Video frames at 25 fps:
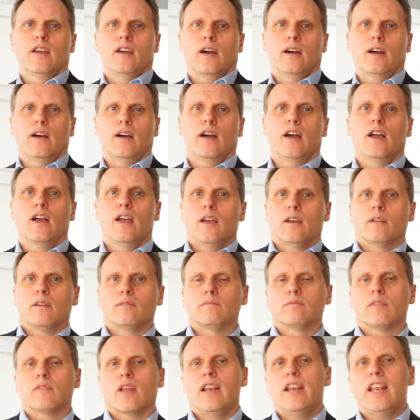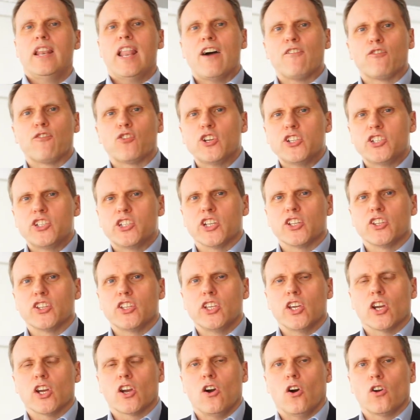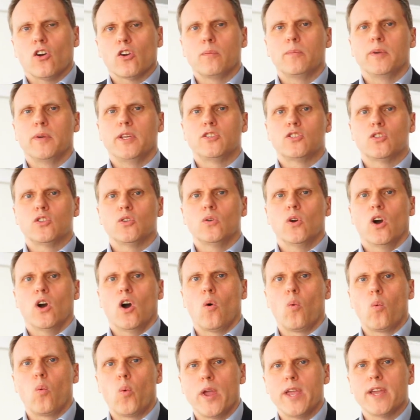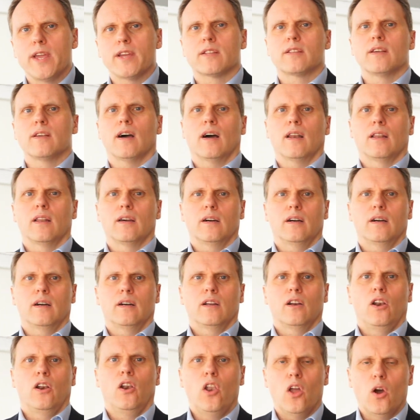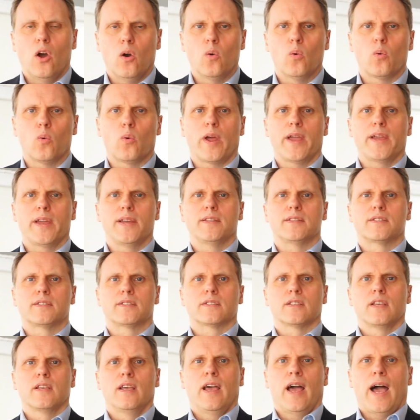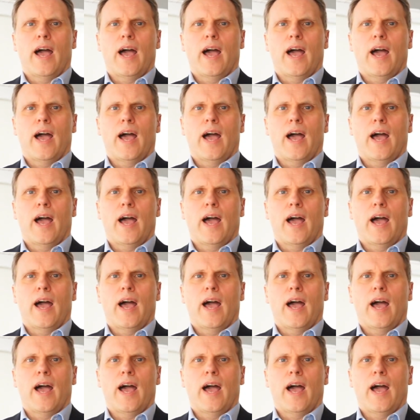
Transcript: leveraging the economy to a weak dollar, low rates,